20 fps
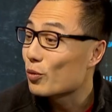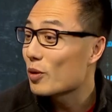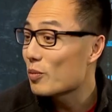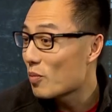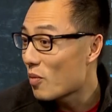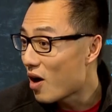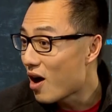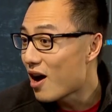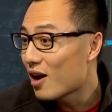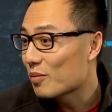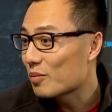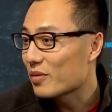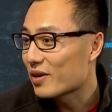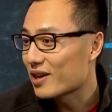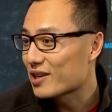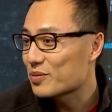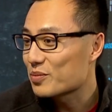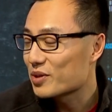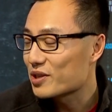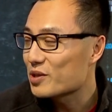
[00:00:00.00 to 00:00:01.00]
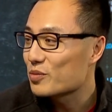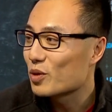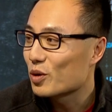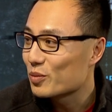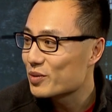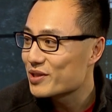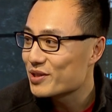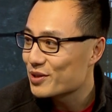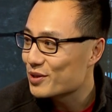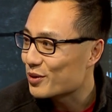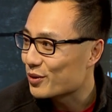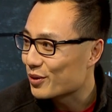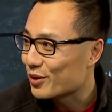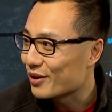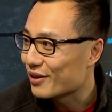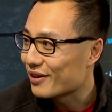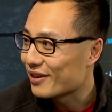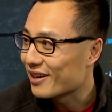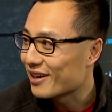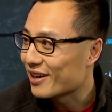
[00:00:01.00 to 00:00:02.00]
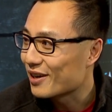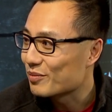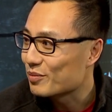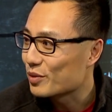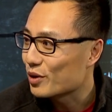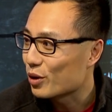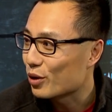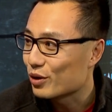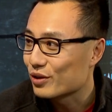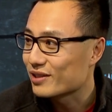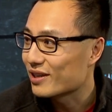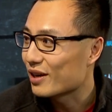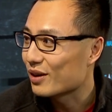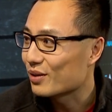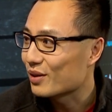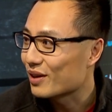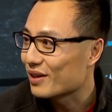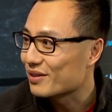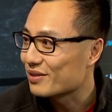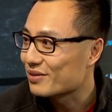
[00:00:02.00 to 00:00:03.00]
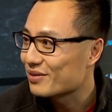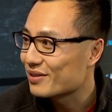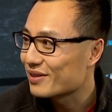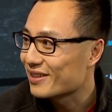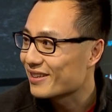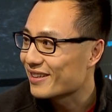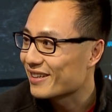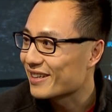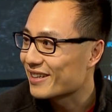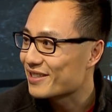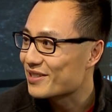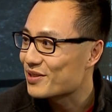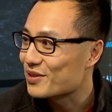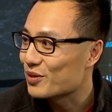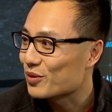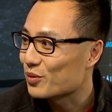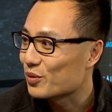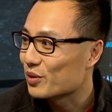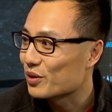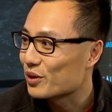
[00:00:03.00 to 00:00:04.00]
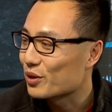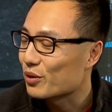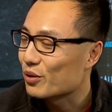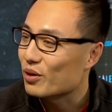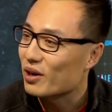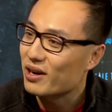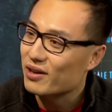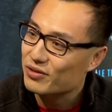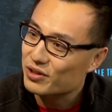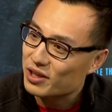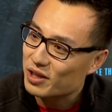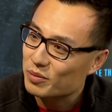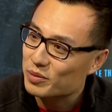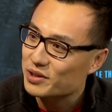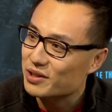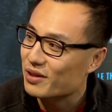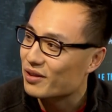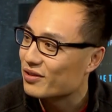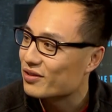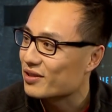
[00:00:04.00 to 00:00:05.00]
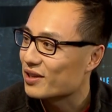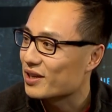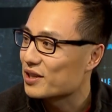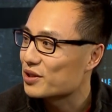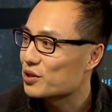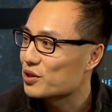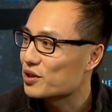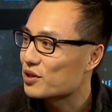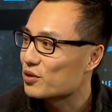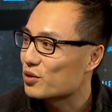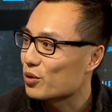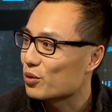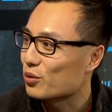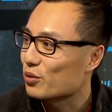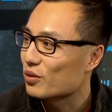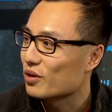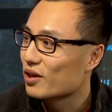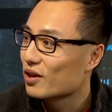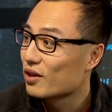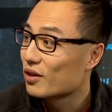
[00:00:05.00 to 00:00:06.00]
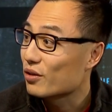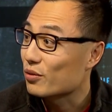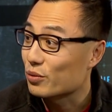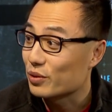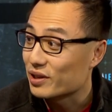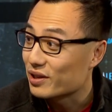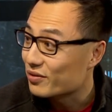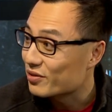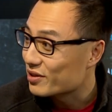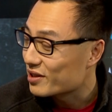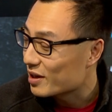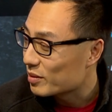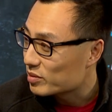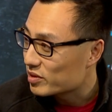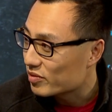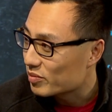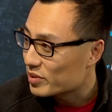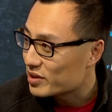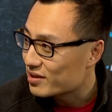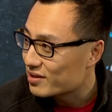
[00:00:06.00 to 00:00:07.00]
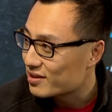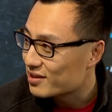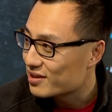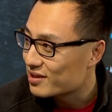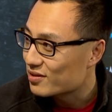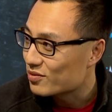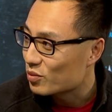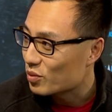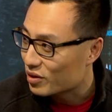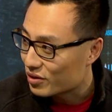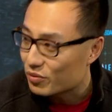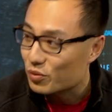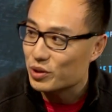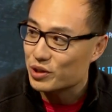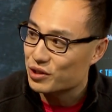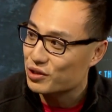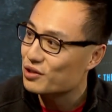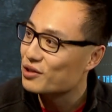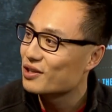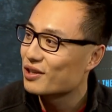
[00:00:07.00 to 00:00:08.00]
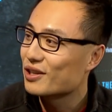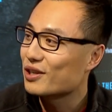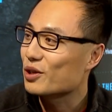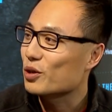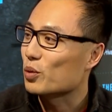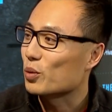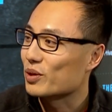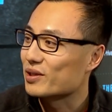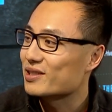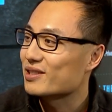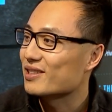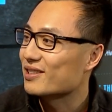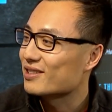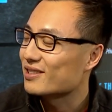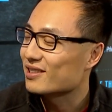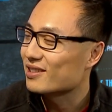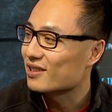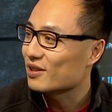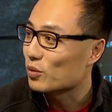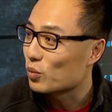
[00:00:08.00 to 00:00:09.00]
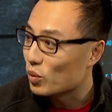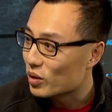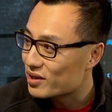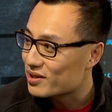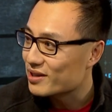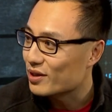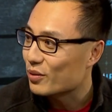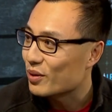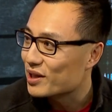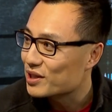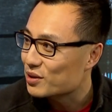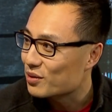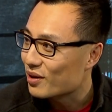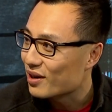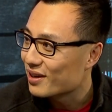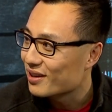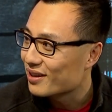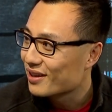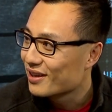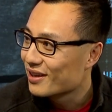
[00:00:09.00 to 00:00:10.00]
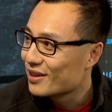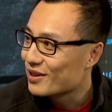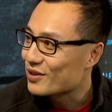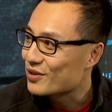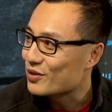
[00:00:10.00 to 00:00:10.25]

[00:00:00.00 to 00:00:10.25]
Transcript: my mom has been a small business owner um, her entire life. Oh, really? And so, you know, ever coming to the States, she's owned three different types of businesses, one of which coincidentally was a restaurant. Uh-huh.